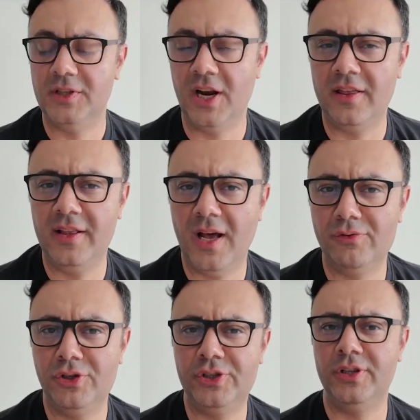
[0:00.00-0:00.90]
The other thing that
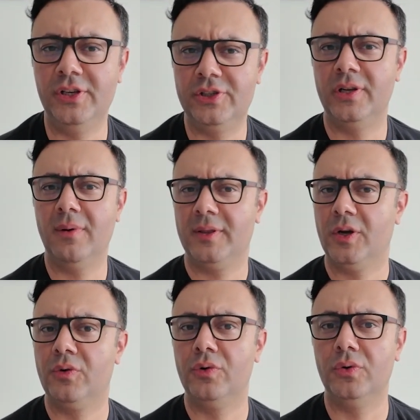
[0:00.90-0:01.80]
was interesting about the
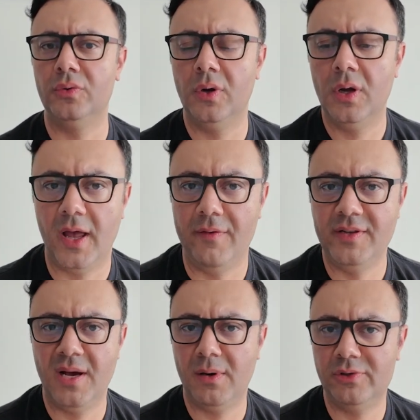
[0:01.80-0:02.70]
crew, every
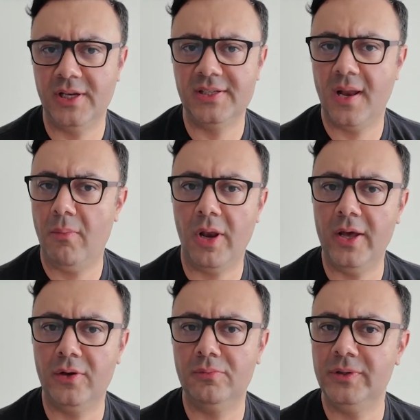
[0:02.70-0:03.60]
time I would say Salaam
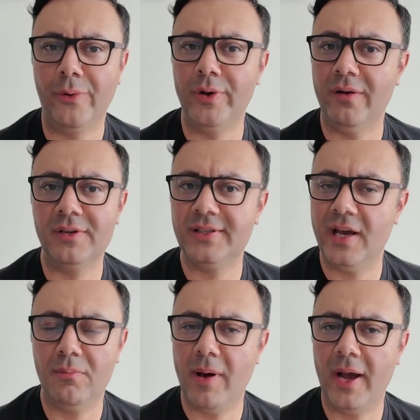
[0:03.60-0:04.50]
Alaikum, they would never
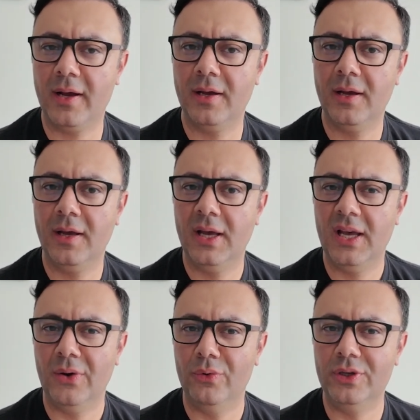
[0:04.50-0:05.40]
say it back,
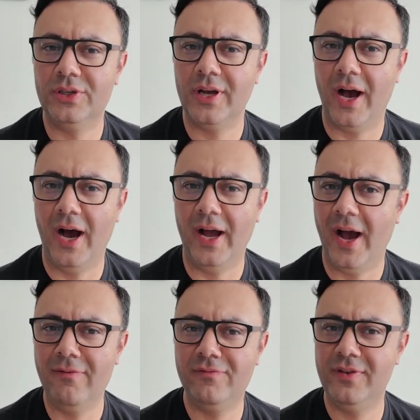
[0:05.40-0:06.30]
which
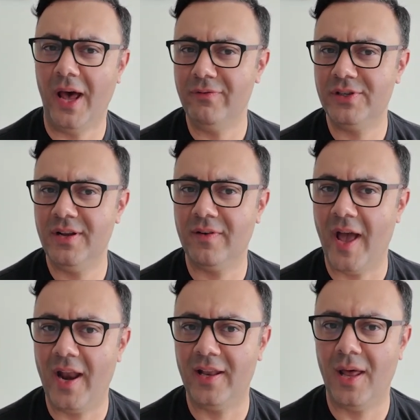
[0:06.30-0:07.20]
I've just never
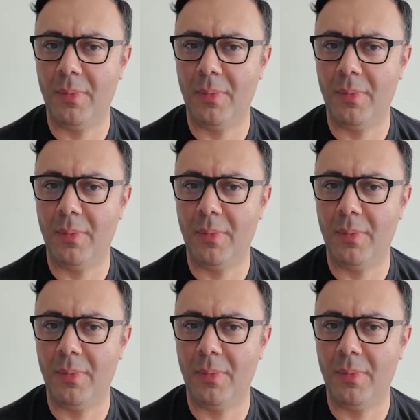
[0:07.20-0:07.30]
had it.